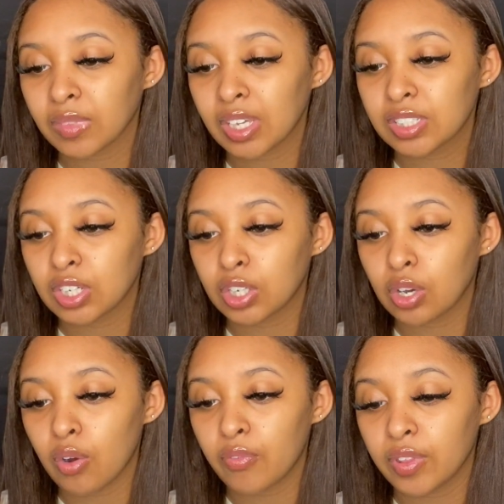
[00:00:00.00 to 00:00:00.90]
is gonna
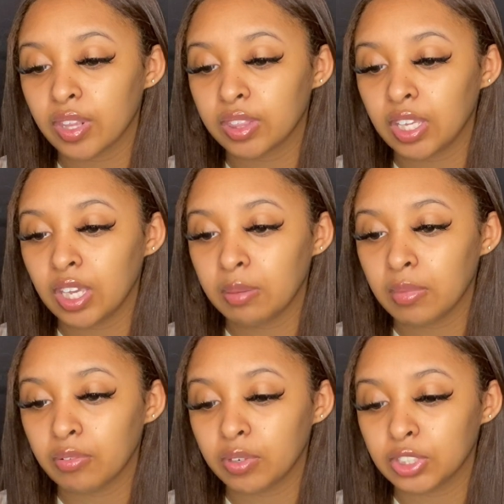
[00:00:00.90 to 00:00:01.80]
go the theme
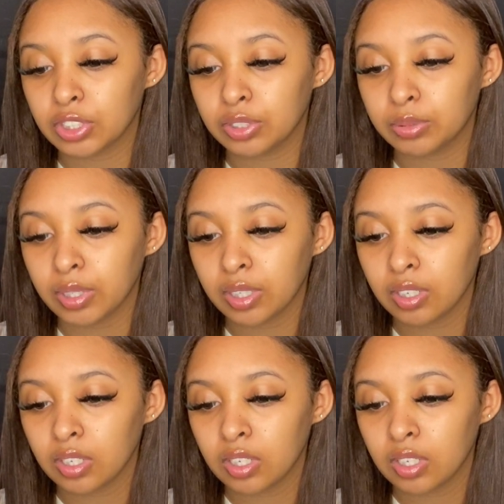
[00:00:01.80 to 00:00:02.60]
of what you're doing.